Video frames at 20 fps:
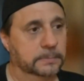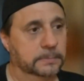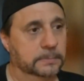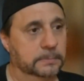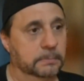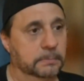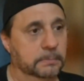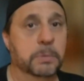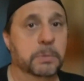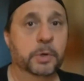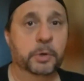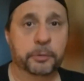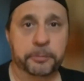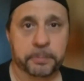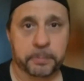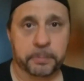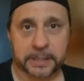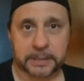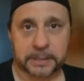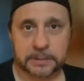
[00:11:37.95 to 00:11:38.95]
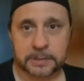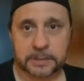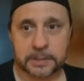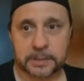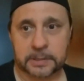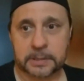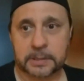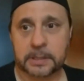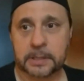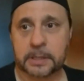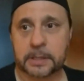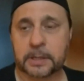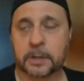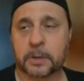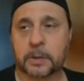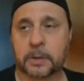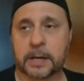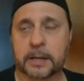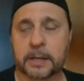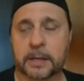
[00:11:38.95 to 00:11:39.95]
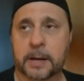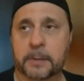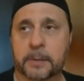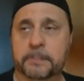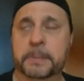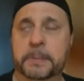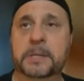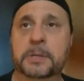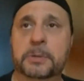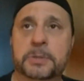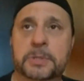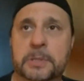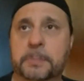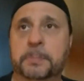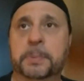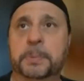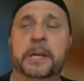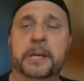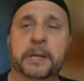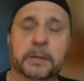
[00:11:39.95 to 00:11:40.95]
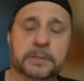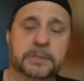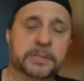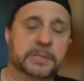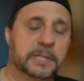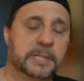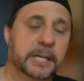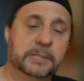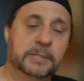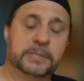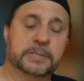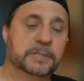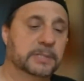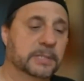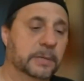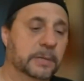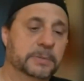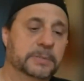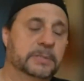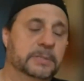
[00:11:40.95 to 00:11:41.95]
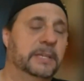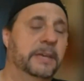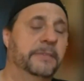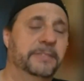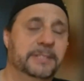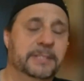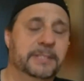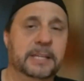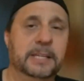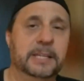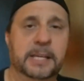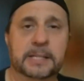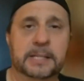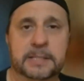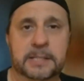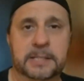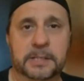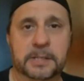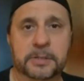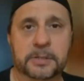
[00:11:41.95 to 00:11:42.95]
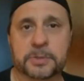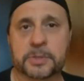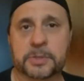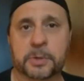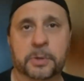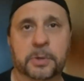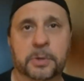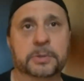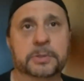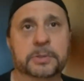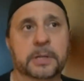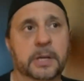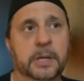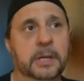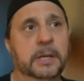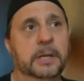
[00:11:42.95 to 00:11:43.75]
movement. I've been used to playing on stage since I was 17, 18 years old.